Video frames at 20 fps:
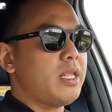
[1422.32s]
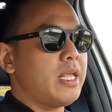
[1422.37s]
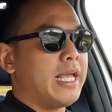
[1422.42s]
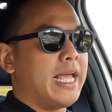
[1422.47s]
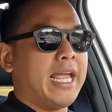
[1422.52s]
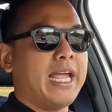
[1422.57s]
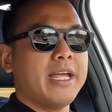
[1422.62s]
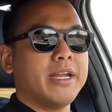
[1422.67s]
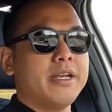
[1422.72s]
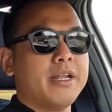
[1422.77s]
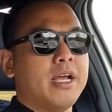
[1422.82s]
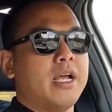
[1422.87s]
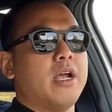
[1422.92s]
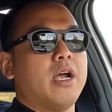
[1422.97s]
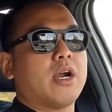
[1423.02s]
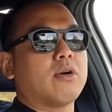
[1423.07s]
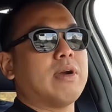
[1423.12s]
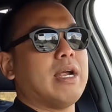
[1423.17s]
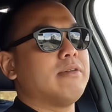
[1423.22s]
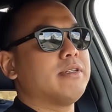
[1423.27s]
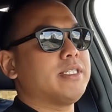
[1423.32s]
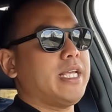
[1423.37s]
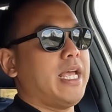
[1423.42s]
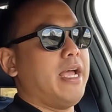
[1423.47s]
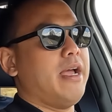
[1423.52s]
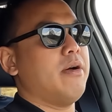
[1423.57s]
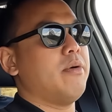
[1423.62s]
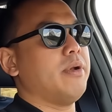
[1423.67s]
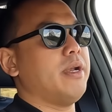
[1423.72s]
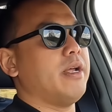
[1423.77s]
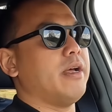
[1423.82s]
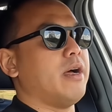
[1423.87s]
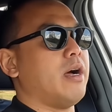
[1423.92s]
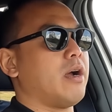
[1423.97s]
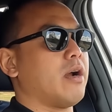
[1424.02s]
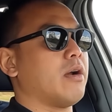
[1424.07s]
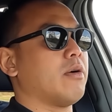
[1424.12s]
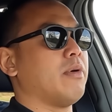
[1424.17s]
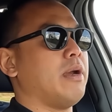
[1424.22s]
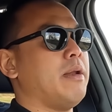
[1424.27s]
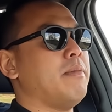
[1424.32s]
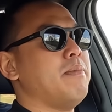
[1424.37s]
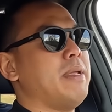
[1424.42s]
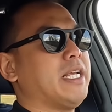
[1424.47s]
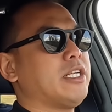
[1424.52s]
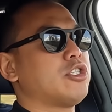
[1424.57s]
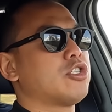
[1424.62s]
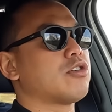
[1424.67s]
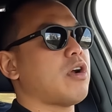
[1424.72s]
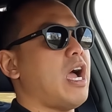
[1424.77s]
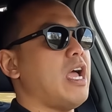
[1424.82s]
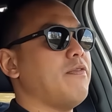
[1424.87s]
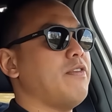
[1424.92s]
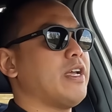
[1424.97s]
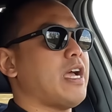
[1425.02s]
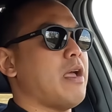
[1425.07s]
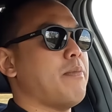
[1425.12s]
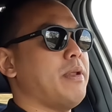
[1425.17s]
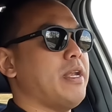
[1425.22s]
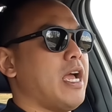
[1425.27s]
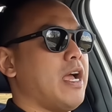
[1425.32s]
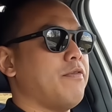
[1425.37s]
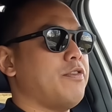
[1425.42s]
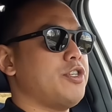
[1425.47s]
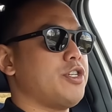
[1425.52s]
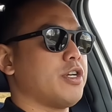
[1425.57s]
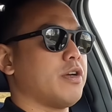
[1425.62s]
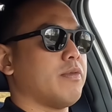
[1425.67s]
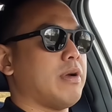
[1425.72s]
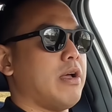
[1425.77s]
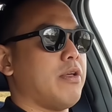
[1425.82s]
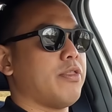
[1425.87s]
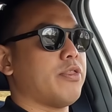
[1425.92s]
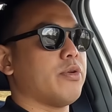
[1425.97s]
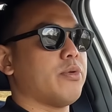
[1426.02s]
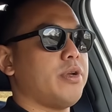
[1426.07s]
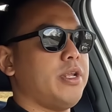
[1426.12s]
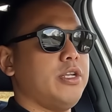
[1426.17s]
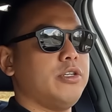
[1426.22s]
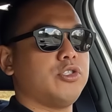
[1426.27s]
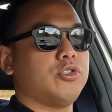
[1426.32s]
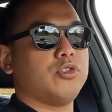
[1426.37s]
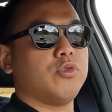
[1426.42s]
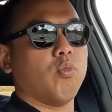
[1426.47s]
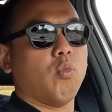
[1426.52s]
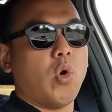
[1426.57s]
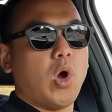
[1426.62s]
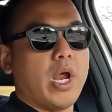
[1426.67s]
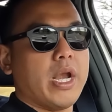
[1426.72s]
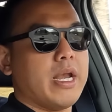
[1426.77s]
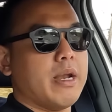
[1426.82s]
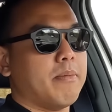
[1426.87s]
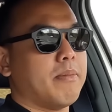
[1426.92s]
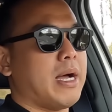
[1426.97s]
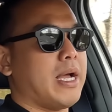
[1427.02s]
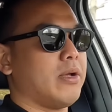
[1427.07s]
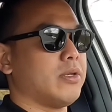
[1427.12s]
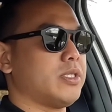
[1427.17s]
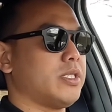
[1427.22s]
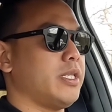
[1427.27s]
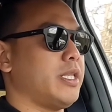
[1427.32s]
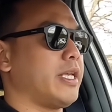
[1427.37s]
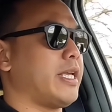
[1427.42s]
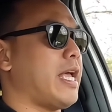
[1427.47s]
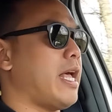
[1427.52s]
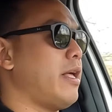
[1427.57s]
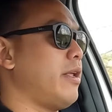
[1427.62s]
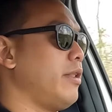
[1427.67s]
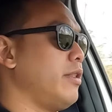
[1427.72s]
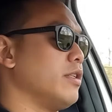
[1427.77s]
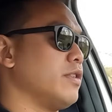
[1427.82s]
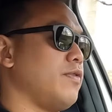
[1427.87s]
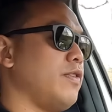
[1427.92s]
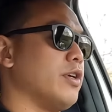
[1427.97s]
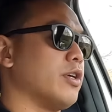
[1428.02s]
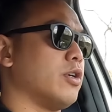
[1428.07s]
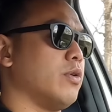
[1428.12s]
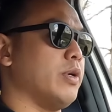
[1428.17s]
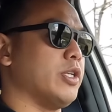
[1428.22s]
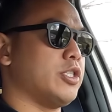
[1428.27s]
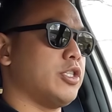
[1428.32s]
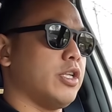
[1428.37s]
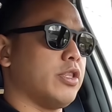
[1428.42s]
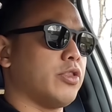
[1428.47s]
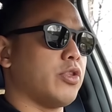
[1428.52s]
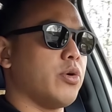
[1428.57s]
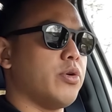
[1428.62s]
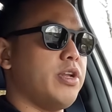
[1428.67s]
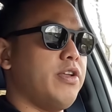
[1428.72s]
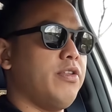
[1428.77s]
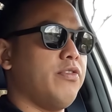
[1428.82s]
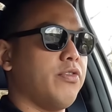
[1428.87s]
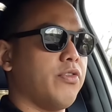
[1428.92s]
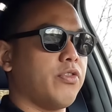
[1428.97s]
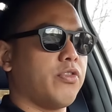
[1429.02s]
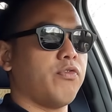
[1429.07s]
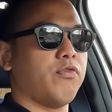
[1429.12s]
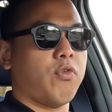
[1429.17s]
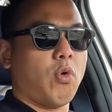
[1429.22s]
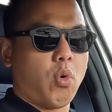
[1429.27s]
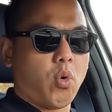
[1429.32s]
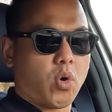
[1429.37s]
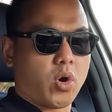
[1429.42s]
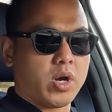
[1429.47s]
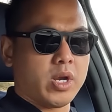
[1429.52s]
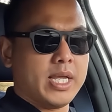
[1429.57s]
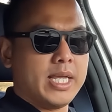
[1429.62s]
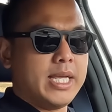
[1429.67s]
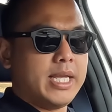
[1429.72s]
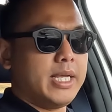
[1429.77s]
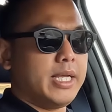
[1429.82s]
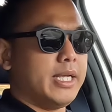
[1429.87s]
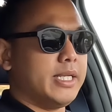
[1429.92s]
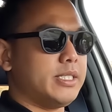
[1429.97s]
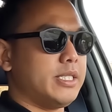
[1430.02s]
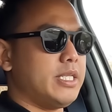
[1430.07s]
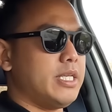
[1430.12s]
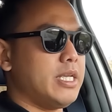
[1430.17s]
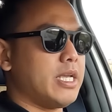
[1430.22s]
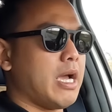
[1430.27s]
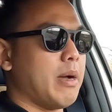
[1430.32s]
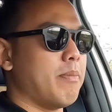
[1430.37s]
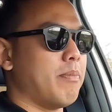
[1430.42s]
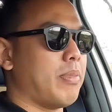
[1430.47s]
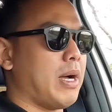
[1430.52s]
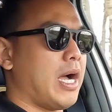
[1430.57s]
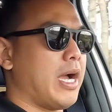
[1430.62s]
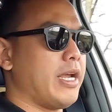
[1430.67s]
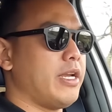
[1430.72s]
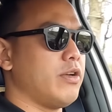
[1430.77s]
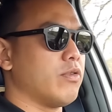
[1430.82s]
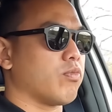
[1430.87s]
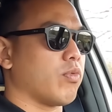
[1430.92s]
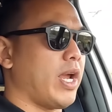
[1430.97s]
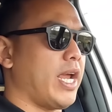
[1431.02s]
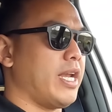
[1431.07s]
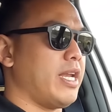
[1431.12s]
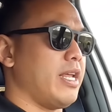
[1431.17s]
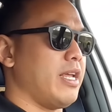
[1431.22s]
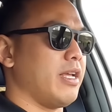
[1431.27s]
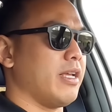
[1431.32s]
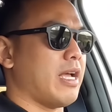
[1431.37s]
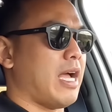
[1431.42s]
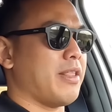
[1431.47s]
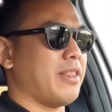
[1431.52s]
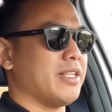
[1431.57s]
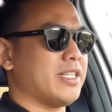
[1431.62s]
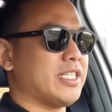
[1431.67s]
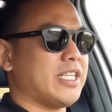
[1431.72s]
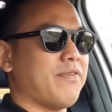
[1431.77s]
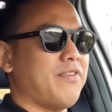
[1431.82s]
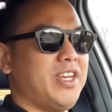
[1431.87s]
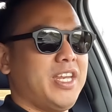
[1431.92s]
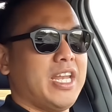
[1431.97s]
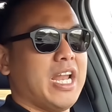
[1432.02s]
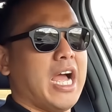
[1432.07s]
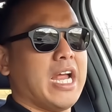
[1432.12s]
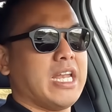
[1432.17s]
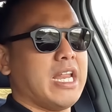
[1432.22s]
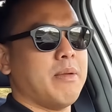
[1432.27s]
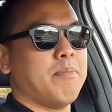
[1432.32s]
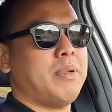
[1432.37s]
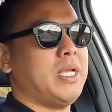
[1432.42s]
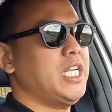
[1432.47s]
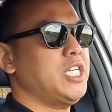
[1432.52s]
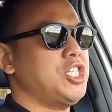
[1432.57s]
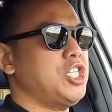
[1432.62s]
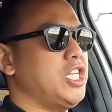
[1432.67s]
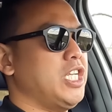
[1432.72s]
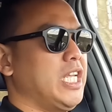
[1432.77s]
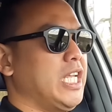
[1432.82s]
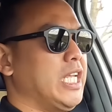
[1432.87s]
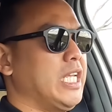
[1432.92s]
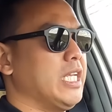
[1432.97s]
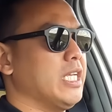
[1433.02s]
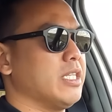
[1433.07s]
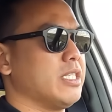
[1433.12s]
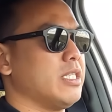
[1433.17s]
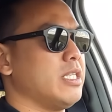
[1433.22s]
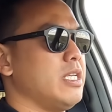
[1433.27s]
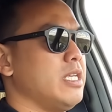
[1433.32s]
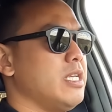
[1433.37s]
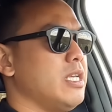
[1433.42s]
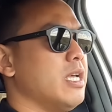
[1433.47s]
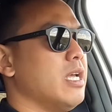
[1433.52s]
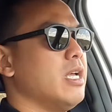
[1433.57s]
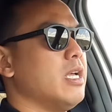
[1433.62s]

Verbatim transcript: And around town, uh, or in mixed driving, I've been averaging around thirty-one miles to the gallon in this vehicle, which thirty-four is the combined rating. seventy-nine M P G E is the